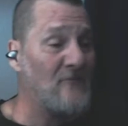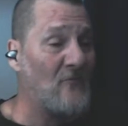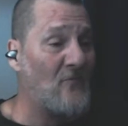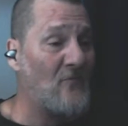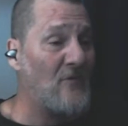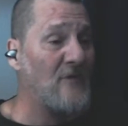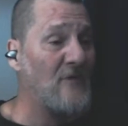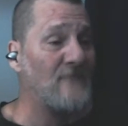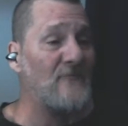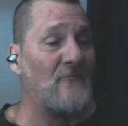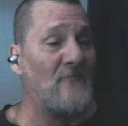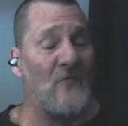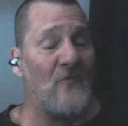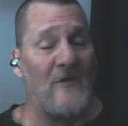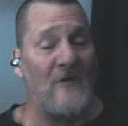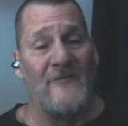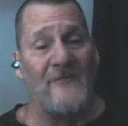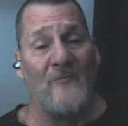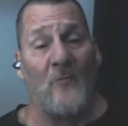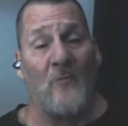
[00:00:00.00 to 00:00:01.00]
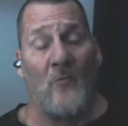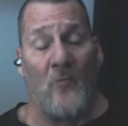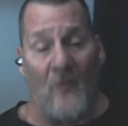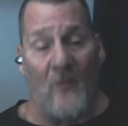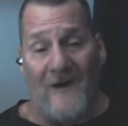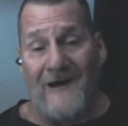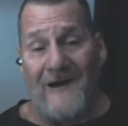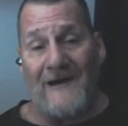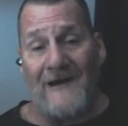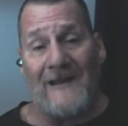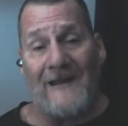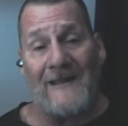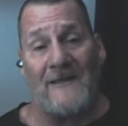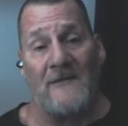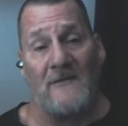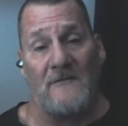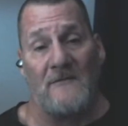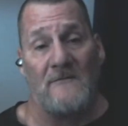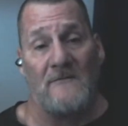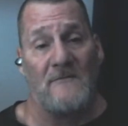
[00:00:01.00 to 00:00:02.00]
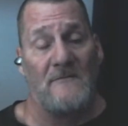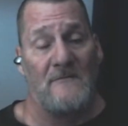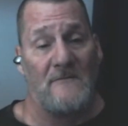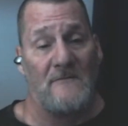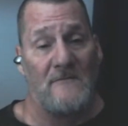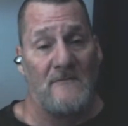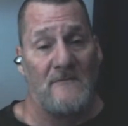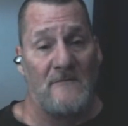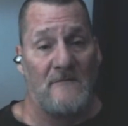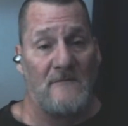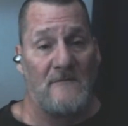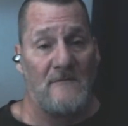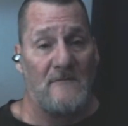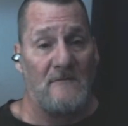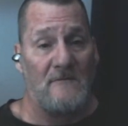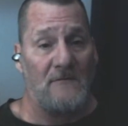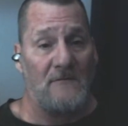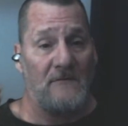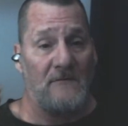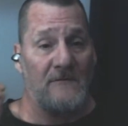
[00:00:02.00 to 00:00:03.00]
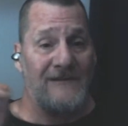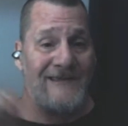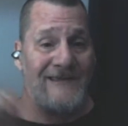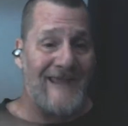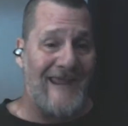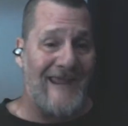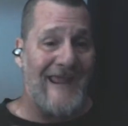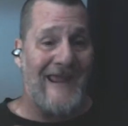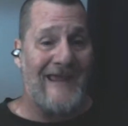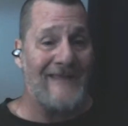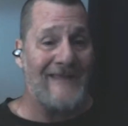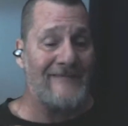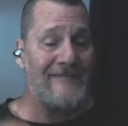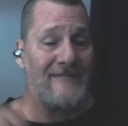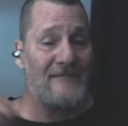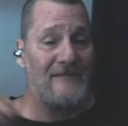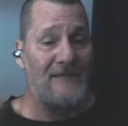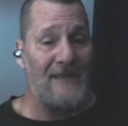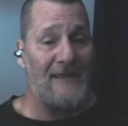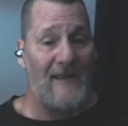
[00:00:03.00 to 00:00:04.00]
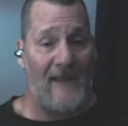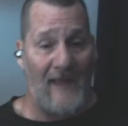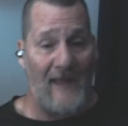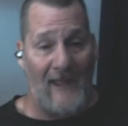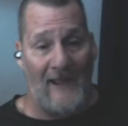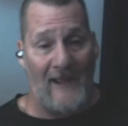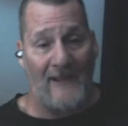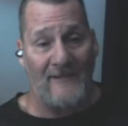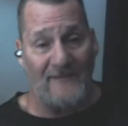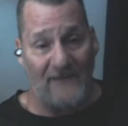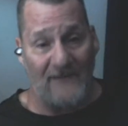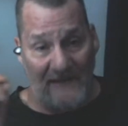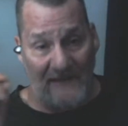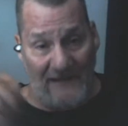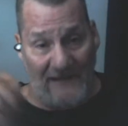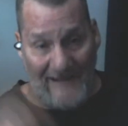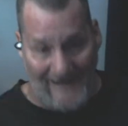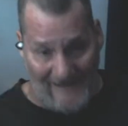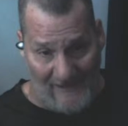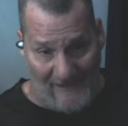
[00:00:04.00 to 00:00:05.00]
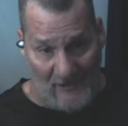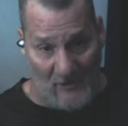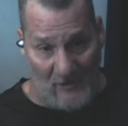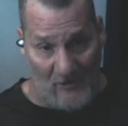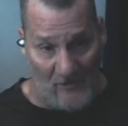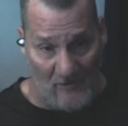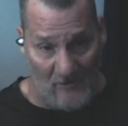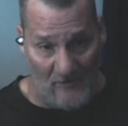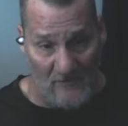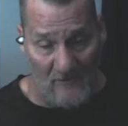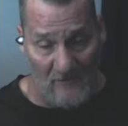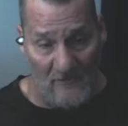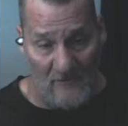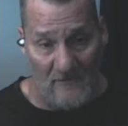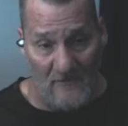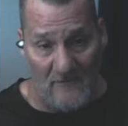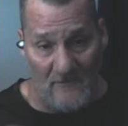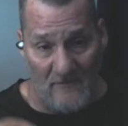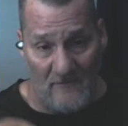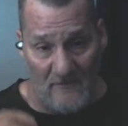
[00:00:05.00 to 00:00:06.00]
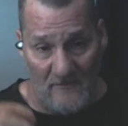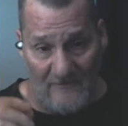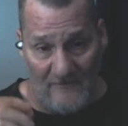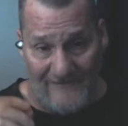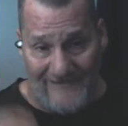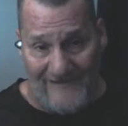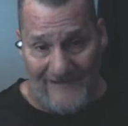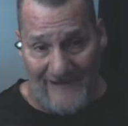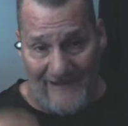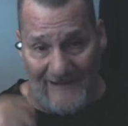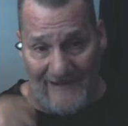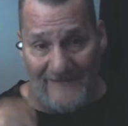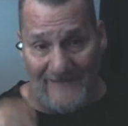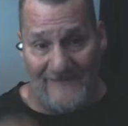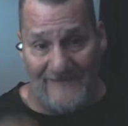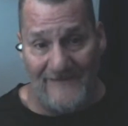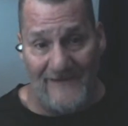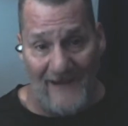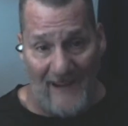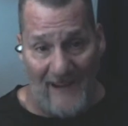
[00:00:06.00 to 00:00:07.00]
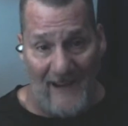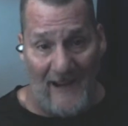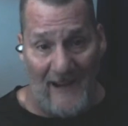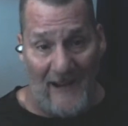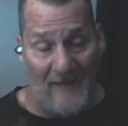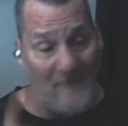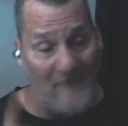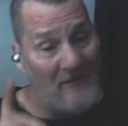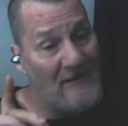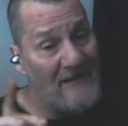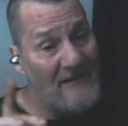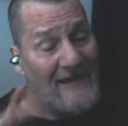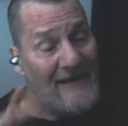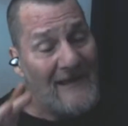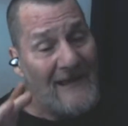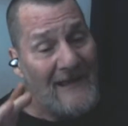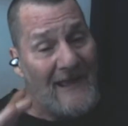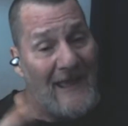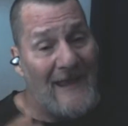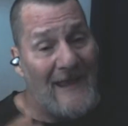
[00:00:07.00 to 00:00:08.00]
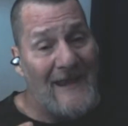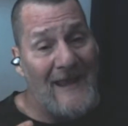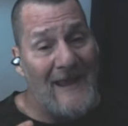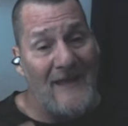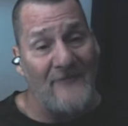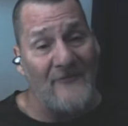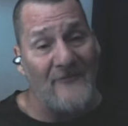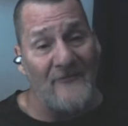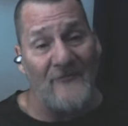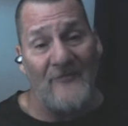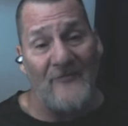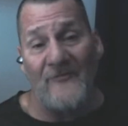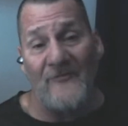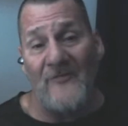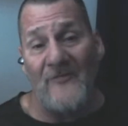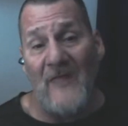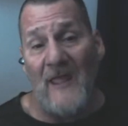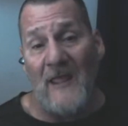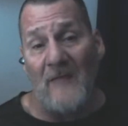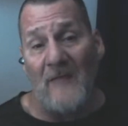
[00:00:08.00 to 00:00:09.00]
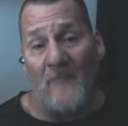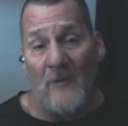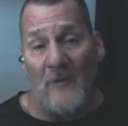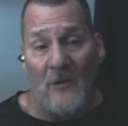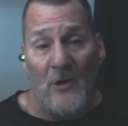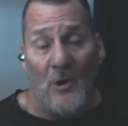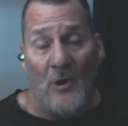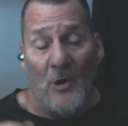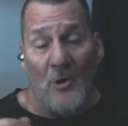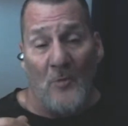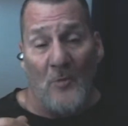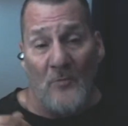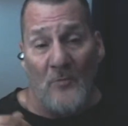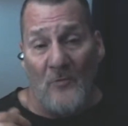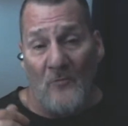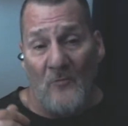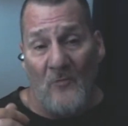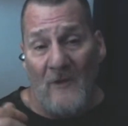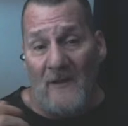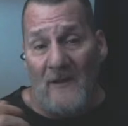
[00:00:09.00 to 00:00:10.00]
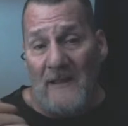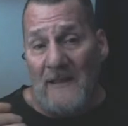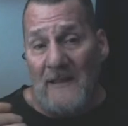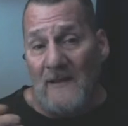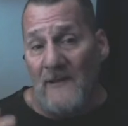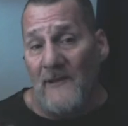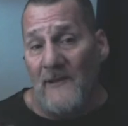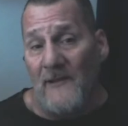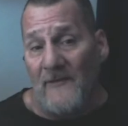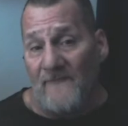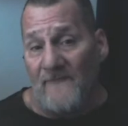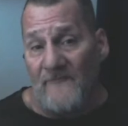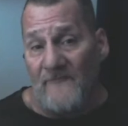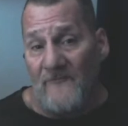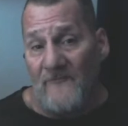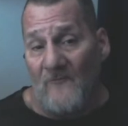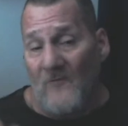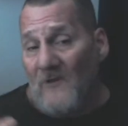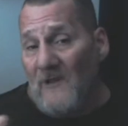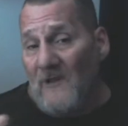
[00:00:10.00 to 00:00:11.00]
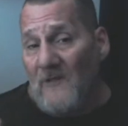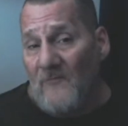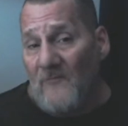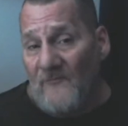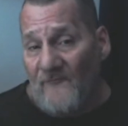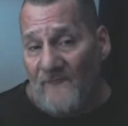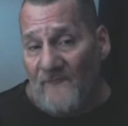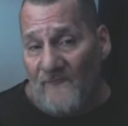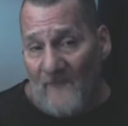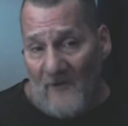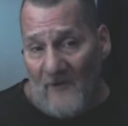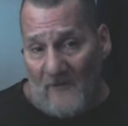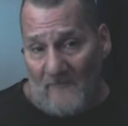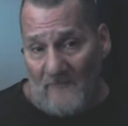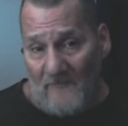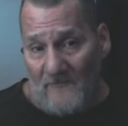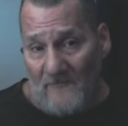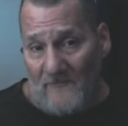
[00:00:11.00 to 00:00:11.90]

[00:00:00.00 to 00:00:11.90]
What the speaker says: one of them was, why can't Agatha hear Teen's name, and not just his name, but where he lived, where he was from?